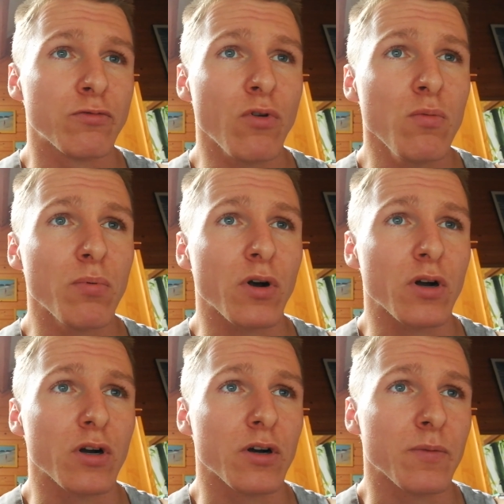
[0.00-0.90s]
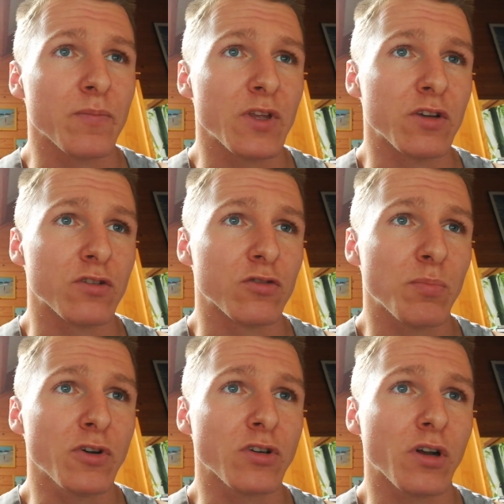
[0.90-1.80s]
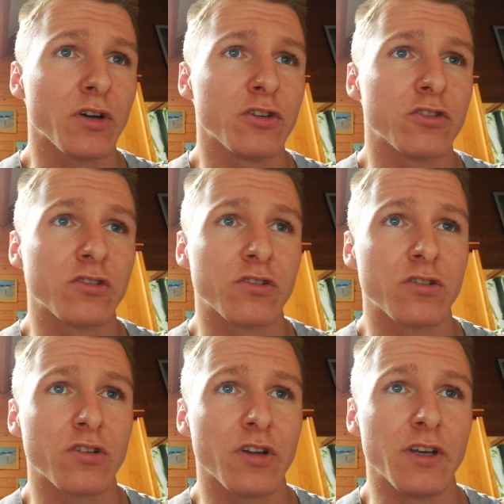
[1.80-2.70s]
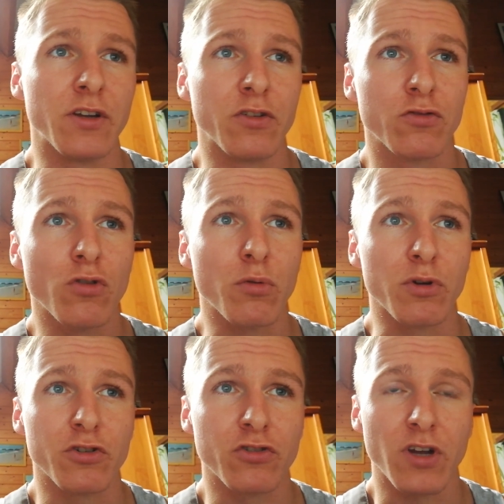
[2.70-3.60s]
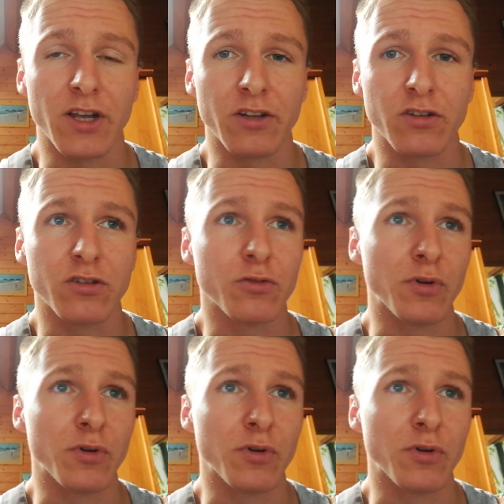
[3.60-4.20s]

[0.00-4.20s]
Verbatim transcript: Vopak is specialized in storage and